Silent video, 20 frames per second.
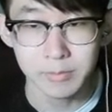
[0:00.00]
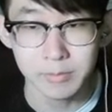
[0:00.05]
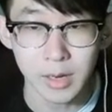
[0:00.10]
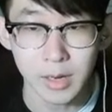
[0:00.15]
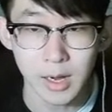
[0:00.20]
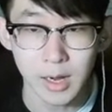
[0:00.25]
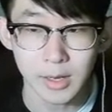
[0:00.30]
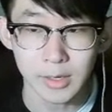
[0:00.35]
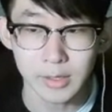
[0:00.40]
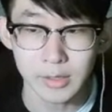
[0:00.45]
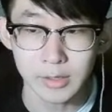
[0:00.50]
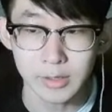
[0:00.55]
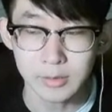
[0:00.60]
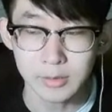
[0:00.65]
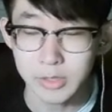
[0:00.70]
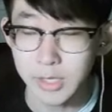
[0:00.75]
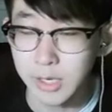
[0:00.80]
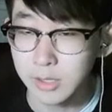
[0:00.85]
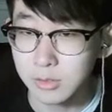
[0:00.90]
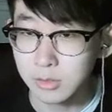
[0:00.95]
by
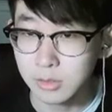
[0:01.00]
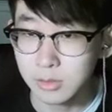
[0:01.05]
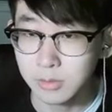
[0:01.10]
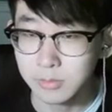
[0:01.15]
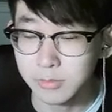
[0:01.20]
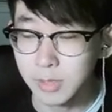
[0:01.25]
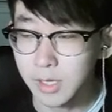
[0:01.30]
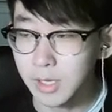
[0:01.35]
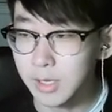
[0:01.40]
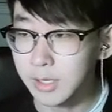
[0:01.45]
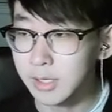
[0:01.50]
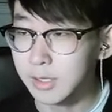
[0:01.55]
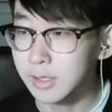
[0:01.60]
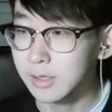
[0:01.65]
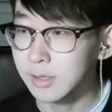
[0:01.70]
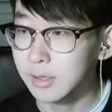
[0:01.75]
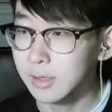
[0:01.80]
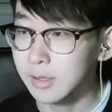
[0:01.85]
chance or by